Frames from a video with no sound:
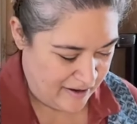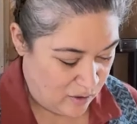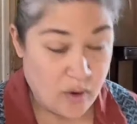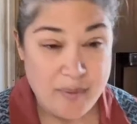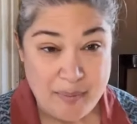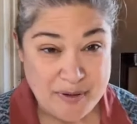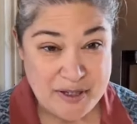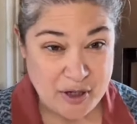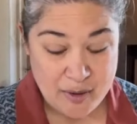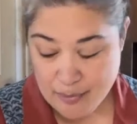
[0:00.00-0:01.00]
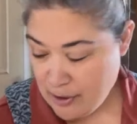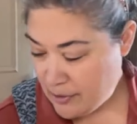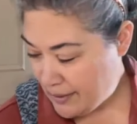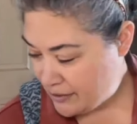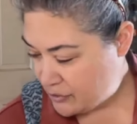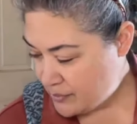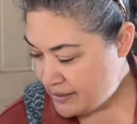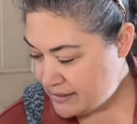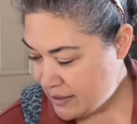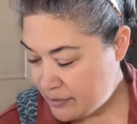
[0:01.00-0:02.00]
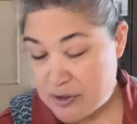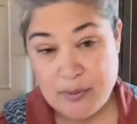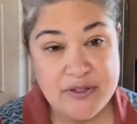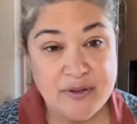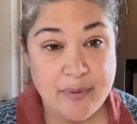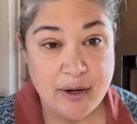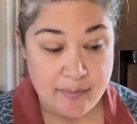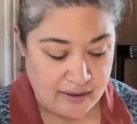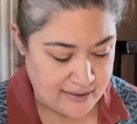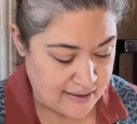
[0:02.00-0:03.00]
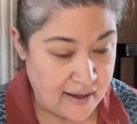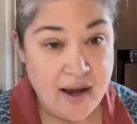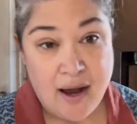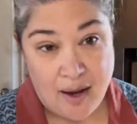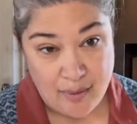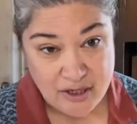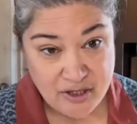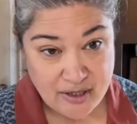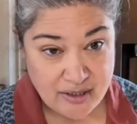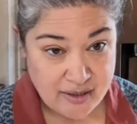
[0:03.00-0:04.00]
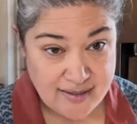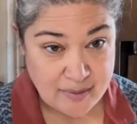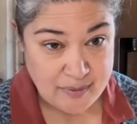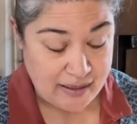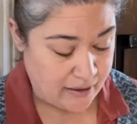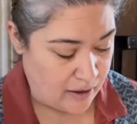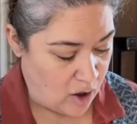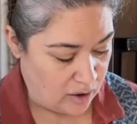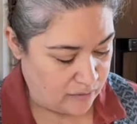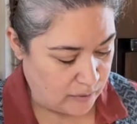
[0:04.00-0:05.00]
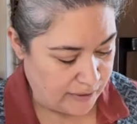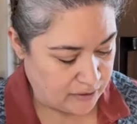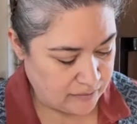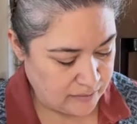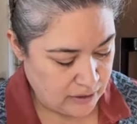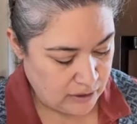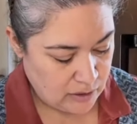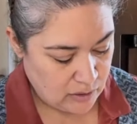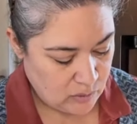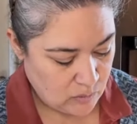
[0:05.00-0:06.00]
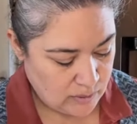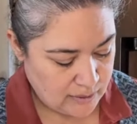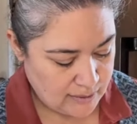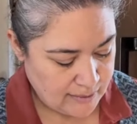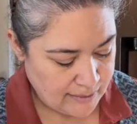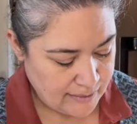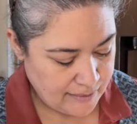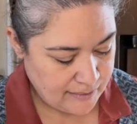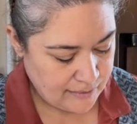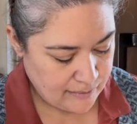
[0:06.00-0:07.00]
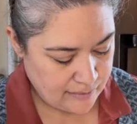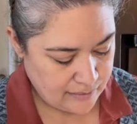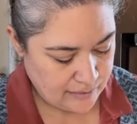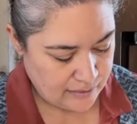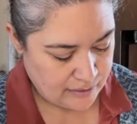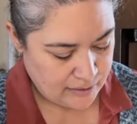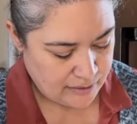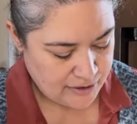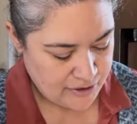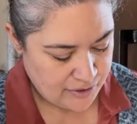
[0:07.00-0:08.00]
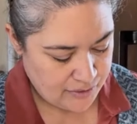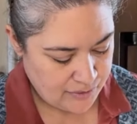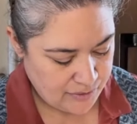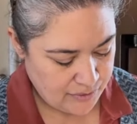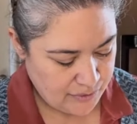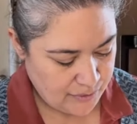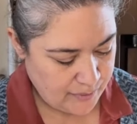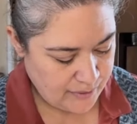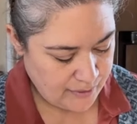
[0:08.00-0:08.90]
or maple syrup. Okay, 3 tablespoons of butter melted. I'm actually going to sub in olive oil. 1, 2,